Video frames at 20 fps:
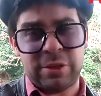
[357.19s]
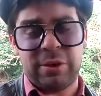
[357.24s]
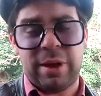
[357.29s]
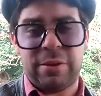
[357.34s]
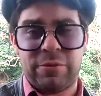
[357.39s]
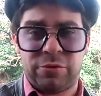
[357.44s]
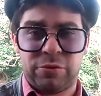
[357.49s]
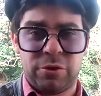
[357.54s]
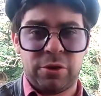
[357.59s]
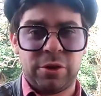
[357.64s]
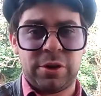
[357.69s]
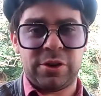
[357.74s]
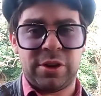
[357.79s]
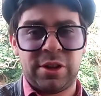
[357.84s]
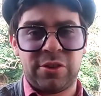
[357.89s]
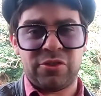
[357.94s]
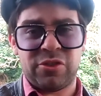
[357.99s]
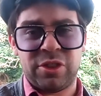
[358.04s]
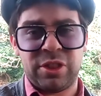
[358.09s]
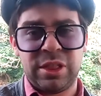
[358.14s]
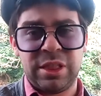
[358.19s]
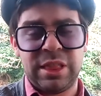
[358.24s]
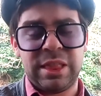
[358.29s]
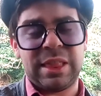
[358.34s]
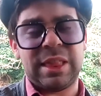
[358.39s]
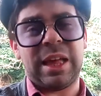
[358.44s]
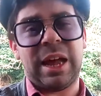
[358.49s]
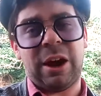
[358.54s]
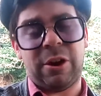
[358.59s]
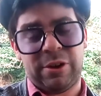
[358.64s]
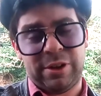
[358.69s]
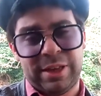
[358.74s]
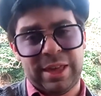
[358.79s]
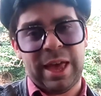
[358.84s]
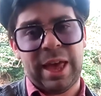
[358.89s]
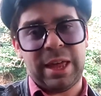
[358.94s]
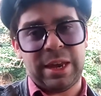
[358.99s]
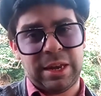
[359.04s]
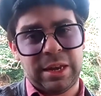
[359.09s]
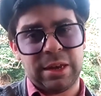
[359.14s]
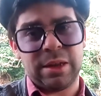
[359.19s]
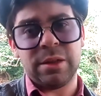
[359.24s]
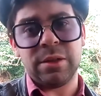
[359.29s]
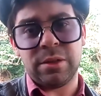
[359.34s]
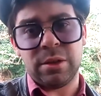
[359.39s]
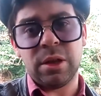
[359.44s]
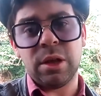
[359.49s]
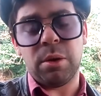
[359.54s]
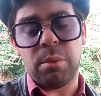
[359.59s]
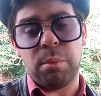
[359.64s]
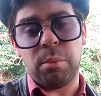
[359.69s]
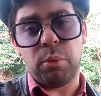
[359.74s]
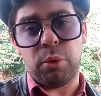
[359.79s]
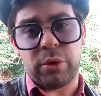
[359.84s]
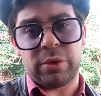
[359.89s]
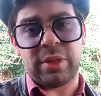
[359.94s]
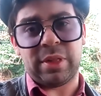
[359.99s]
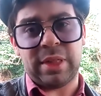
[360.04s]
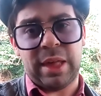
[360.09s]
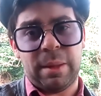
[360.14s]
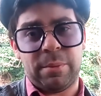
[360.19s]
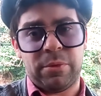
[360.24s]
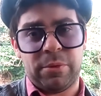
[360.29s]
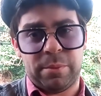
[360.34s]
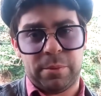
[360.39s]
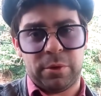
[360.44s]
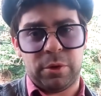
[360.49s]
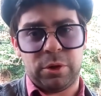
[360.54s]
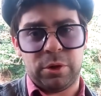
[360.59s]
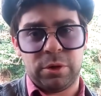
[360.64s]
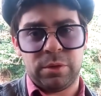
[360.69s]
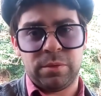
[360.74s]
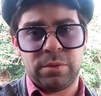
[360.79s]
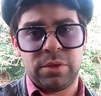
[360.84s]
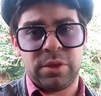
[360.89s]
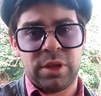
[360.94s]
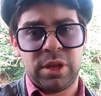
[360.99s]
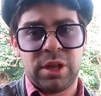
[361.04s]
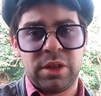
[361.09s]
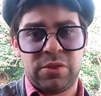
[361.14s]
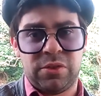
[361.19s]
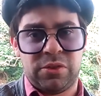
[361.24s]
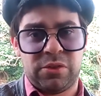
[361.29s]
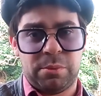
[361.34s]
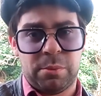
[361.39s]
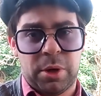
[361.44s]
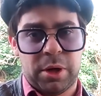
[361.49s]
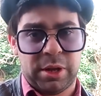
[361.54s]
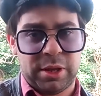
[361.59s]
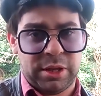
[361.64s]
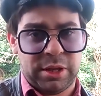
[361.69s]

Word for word: or have drug addictions are again more susceptible to demonic